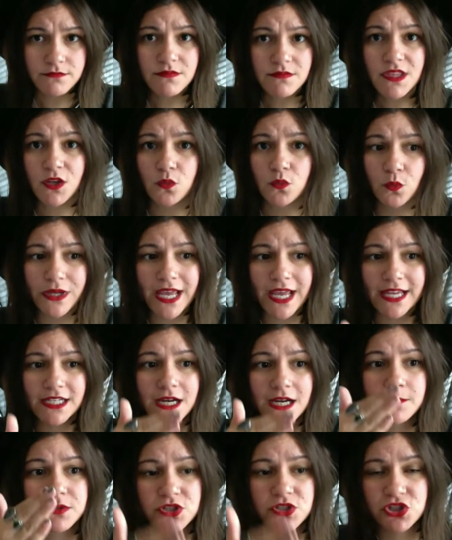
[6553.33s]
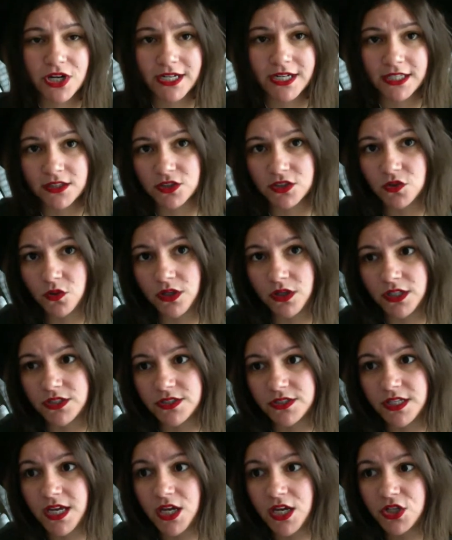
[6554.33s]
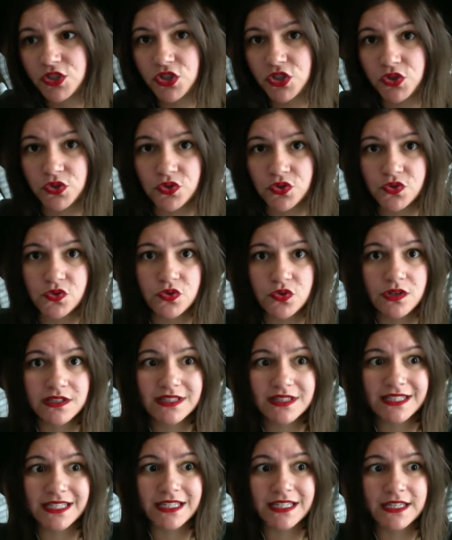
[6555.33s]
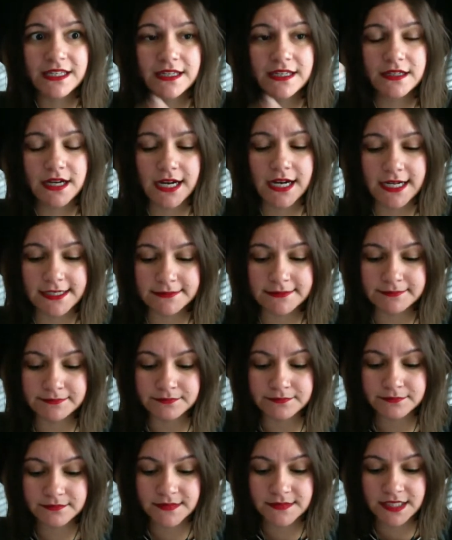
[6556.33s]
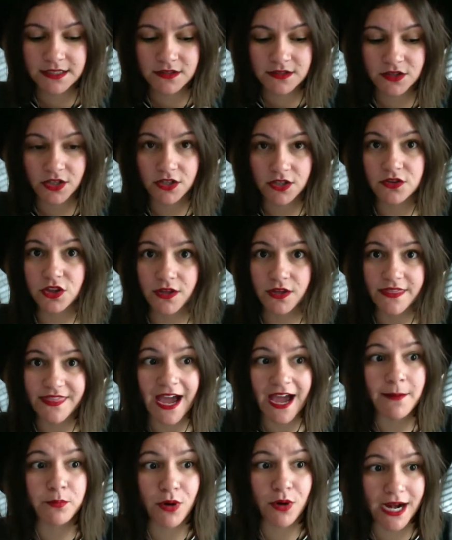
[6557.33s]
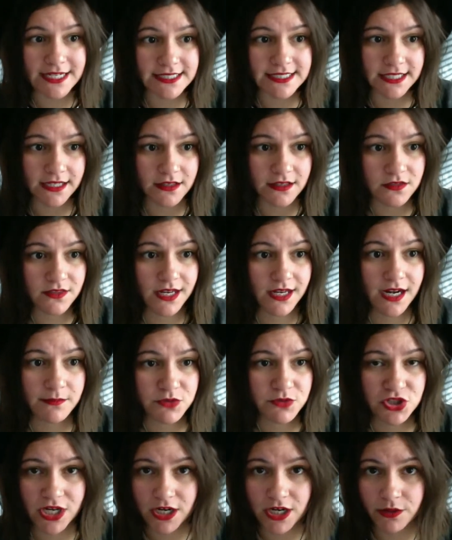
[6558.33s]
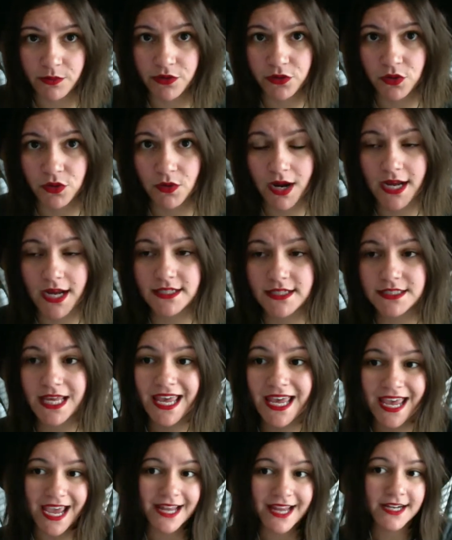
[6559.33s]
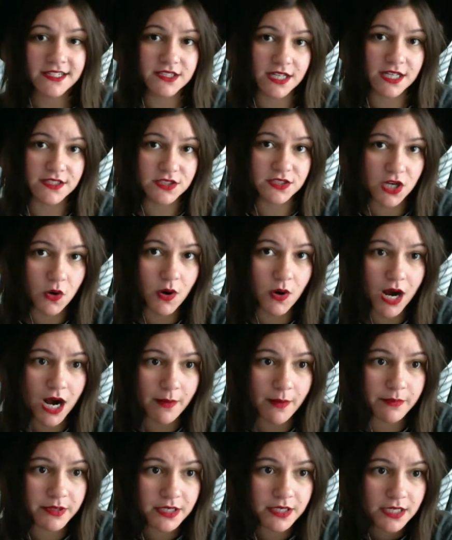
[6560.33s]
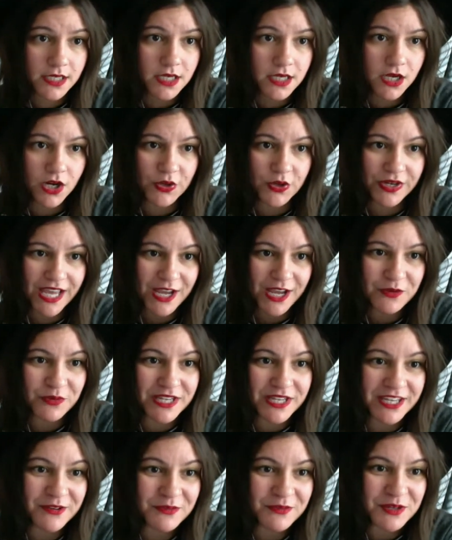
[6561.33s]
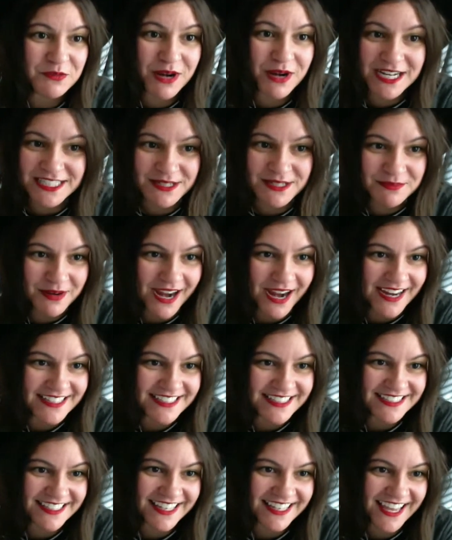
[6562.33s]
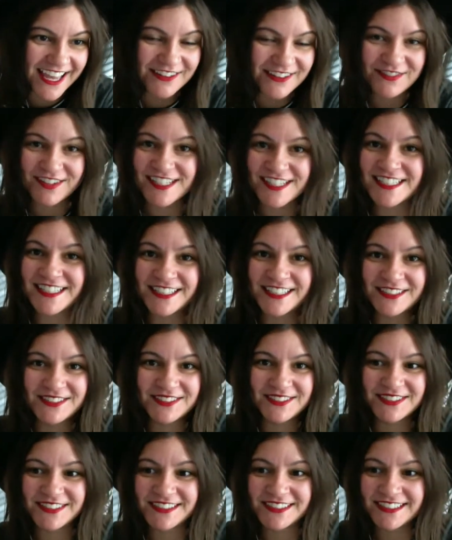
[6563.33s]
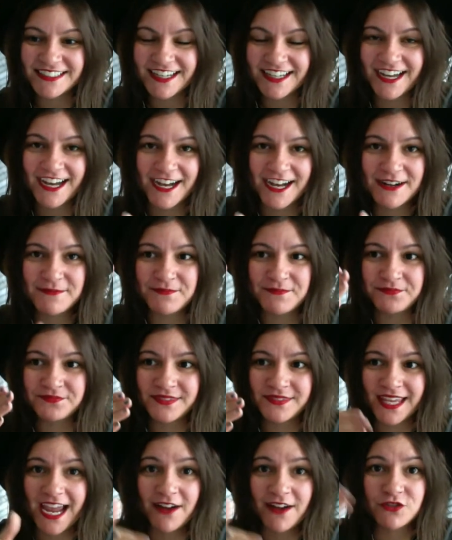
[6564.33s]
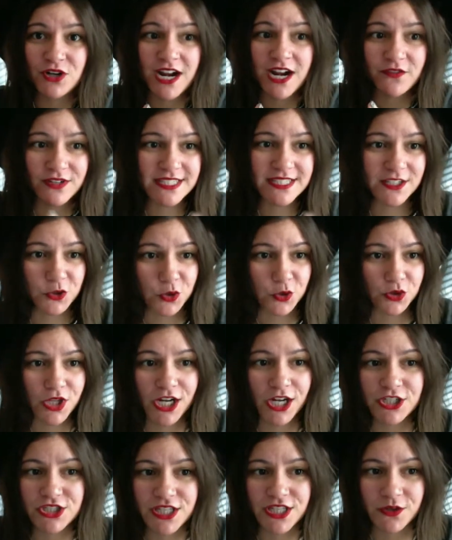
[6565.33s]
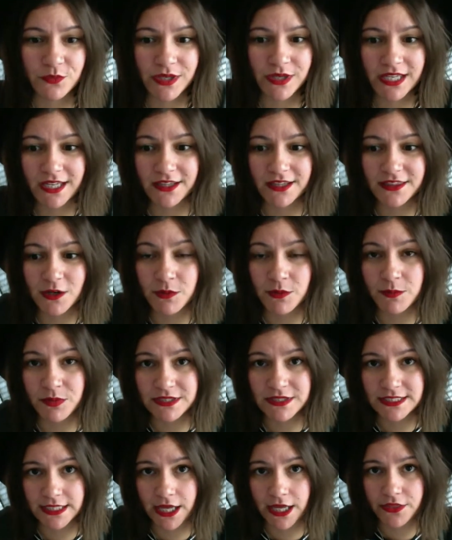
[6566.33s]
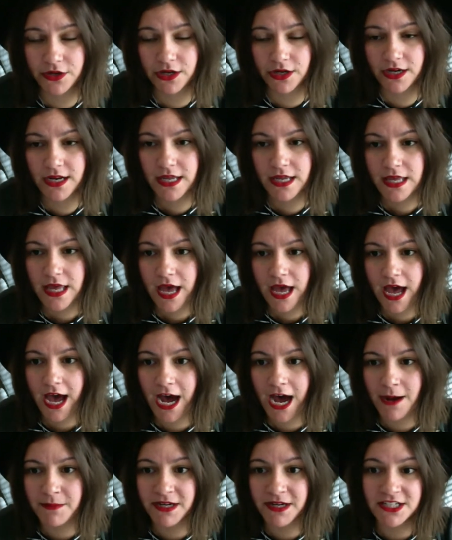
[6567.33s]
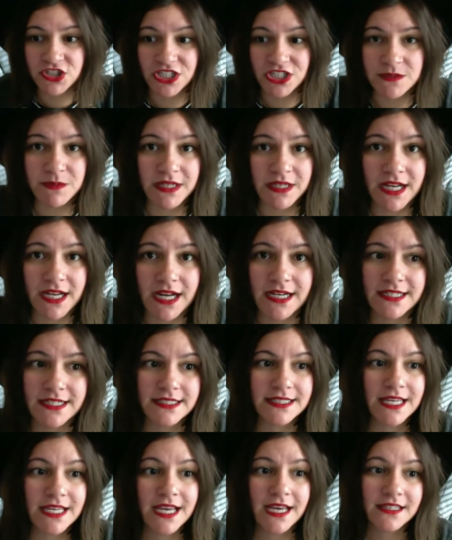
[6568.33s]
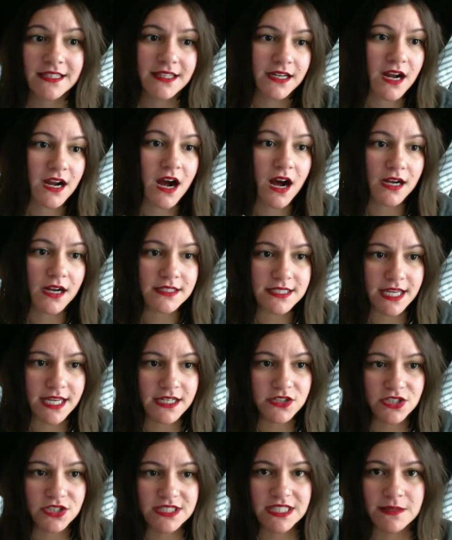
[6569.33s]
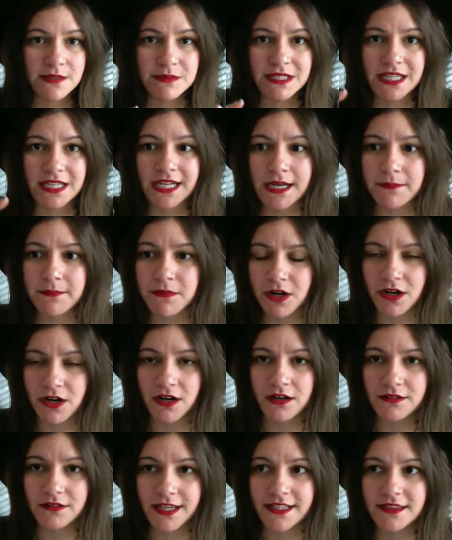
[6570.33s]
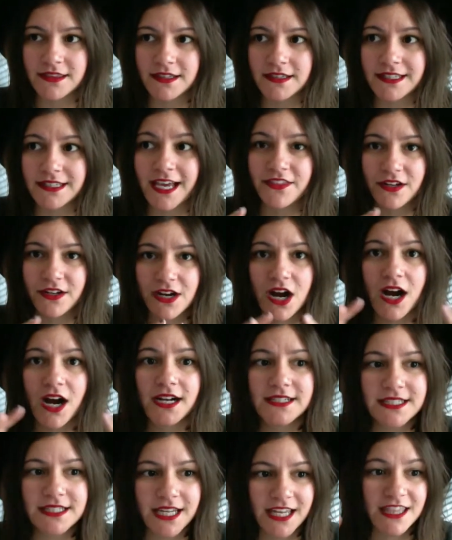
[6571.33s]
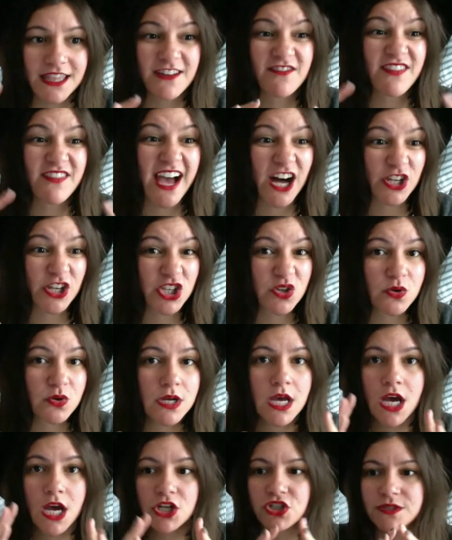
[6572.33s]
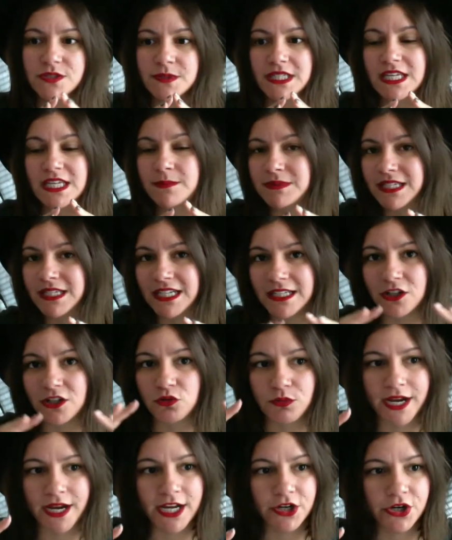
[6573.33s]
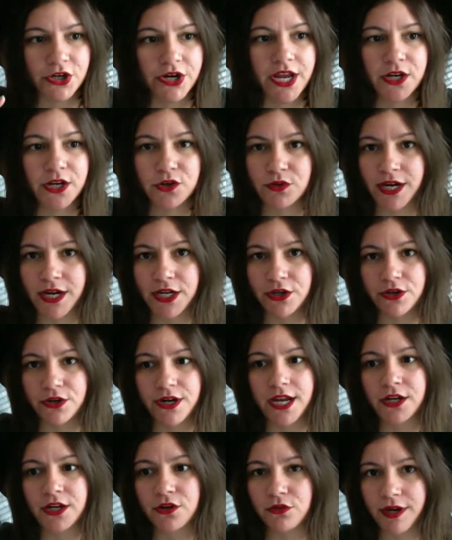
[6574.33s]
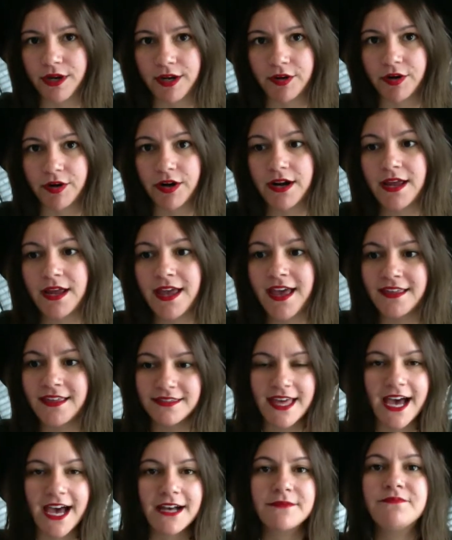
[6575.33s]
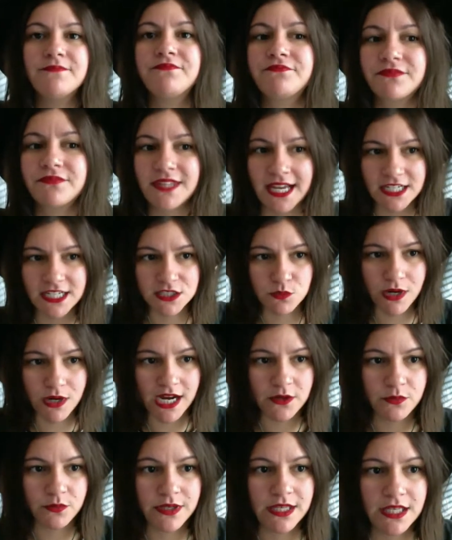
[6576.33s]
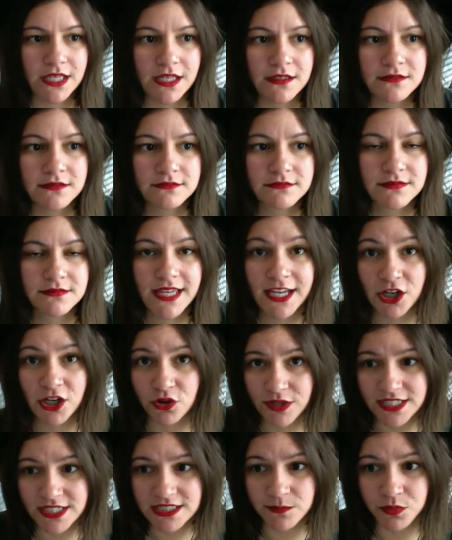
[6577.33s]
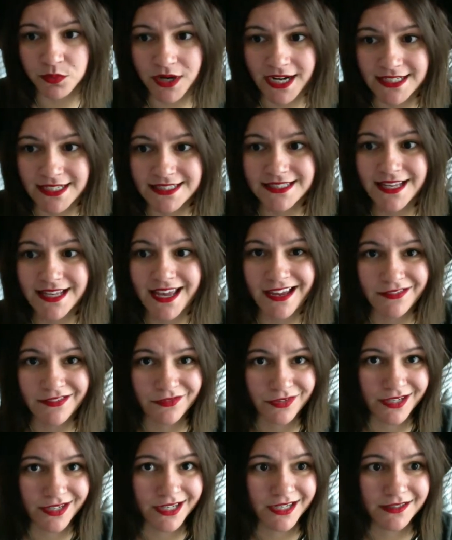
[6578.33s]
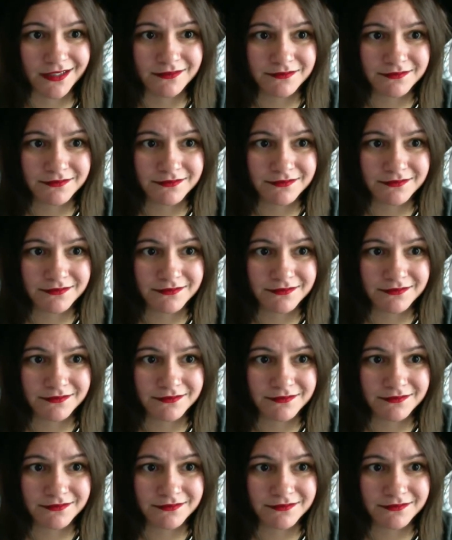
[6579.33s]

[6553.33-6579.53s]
we end up shutting the doors to the, um, the, the that pricing that I'm sharing with you guys, and it does go up. Okay, we we raise the price every single um, after every single launch that we that we put together um, and it's just because the content just keeps getting or like the yeah the content and the value just keeps getting greater and greater and greater that that is why we increase the price every